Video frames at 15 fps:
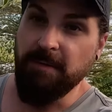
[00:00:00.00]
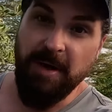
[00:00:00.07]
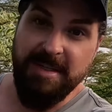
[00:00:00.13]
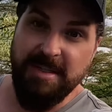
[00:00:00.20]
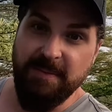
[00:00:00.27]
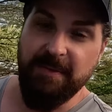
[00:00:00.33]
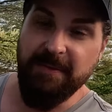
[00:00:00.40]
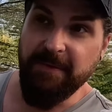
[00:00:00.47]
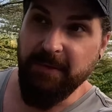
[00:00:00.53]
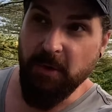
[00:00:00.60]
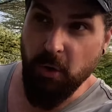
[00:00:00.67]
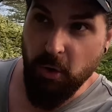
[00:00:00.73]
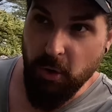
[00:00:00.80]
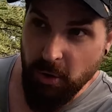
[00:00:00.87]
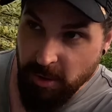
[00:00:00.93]
find some
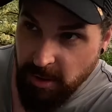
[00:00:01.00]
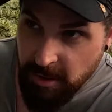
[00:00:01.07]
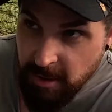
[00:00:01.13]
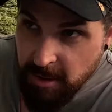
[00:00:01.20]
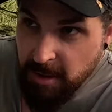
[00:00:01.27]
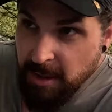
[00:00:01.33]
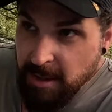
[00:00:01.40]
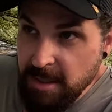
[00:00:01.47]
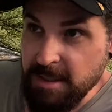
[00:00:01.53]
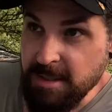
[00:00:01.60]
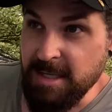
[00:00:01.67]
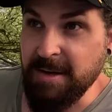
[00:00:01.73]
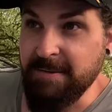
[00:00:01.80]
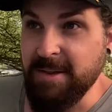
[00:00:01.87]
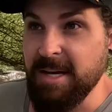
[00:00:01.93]
food,
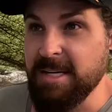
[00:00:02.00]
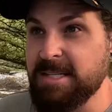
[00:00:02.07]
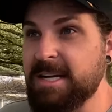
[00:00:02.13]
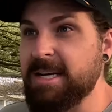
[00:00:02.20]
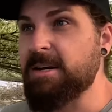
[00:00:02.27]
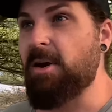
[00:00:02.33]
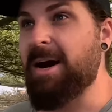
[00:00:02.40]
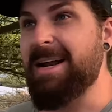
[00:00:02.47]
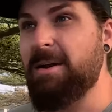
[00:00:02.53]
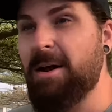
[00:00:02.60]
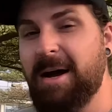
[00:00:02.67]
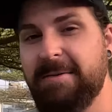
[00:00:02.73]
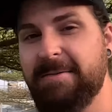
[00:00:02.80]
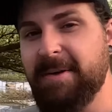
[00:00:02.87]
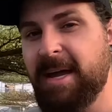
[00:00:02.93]
see if there's any
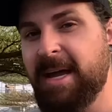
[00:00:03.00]
nightlife,